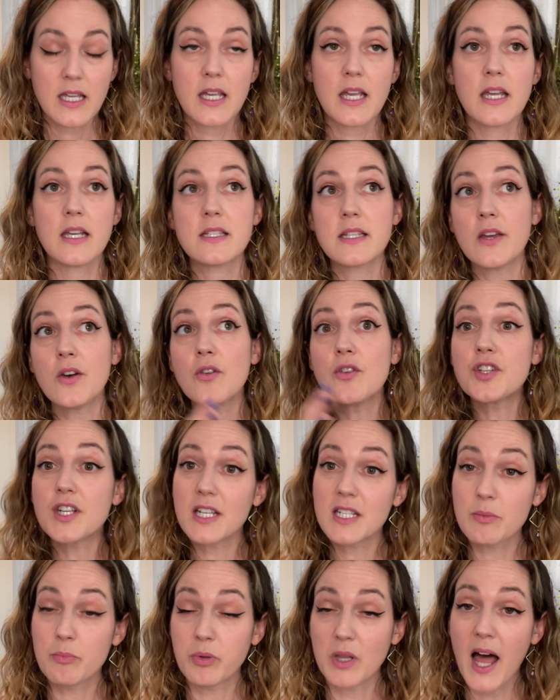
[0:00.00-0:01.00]
his energy
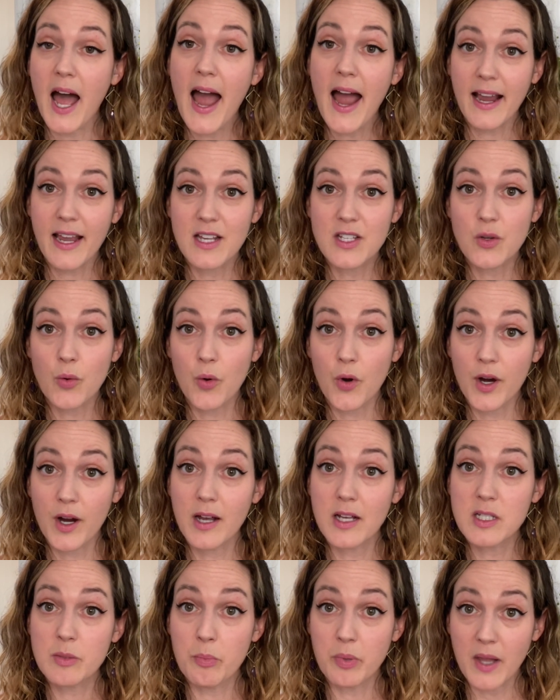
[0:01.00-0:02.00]
is black, his
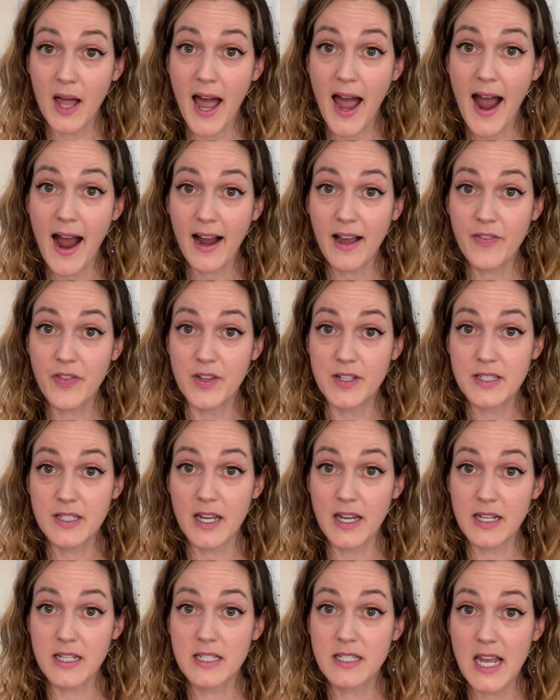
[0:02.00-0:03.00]
aura is black. This
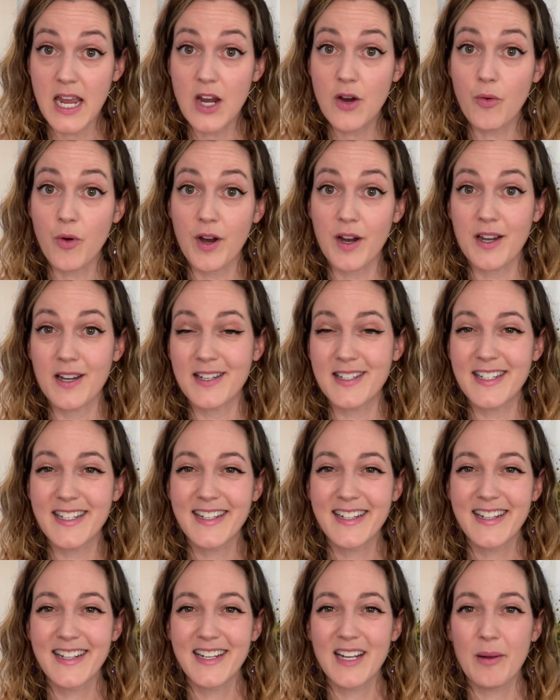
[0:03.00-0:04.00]
like sacred,
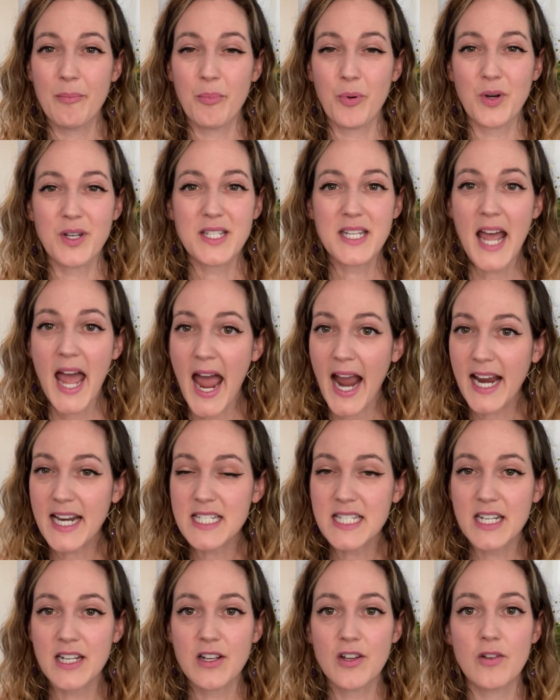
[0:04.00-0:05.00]

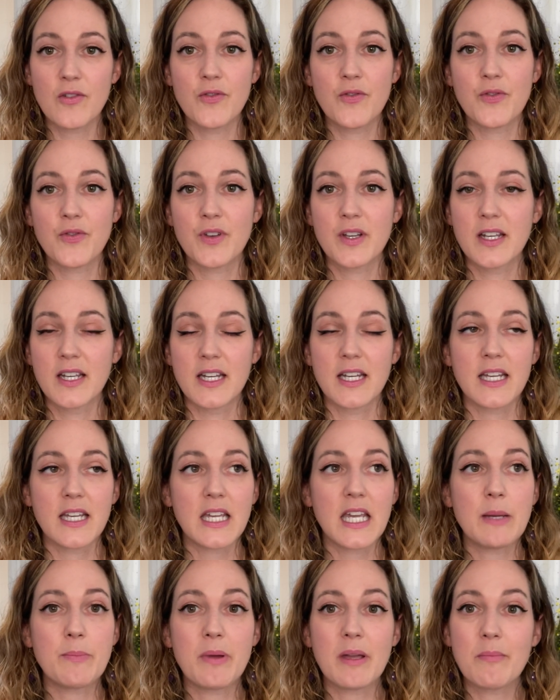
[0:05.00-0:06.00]
protective,
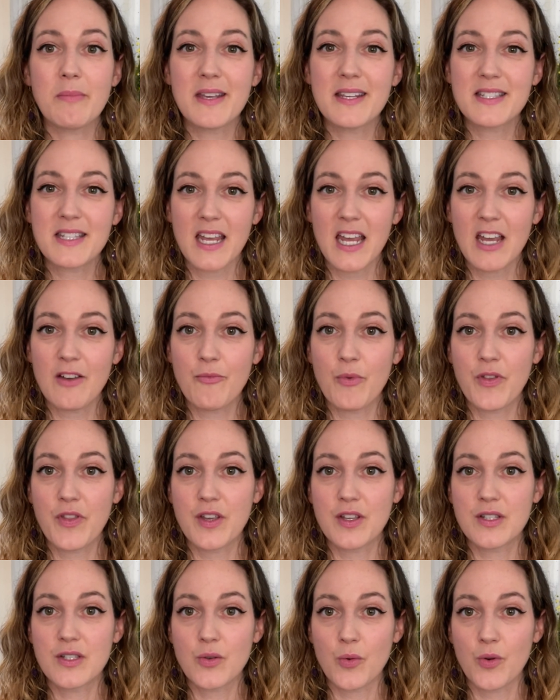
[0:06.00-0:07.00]
keeping me safe with
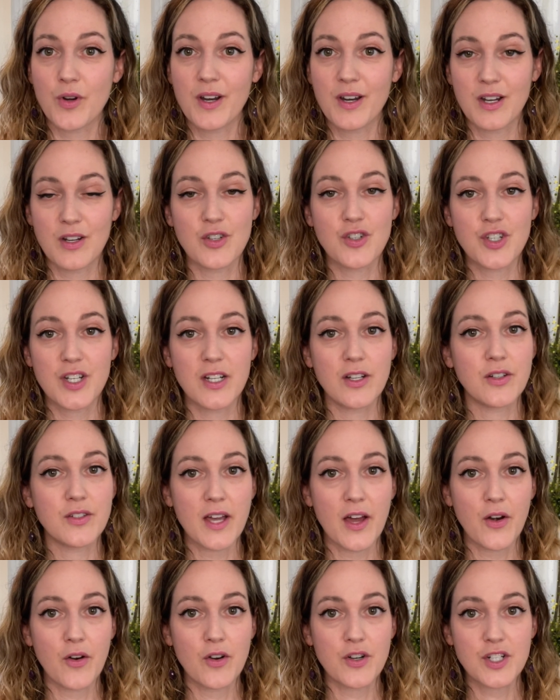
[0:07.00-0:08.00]
his sword and his shield
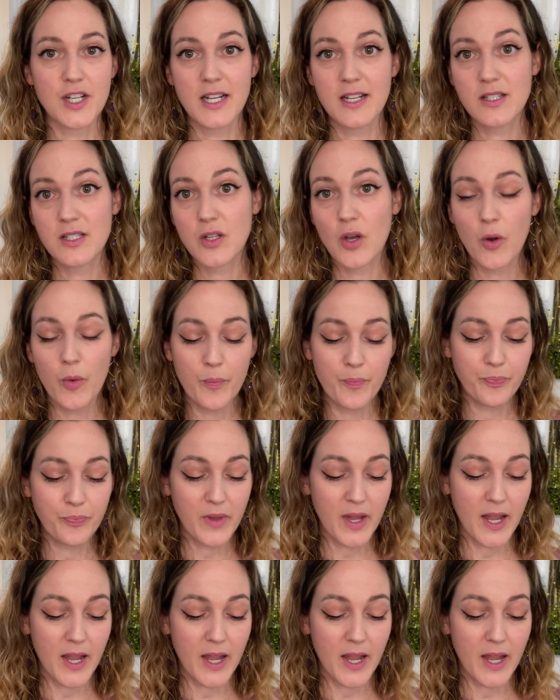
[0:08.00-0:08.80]
energy. So,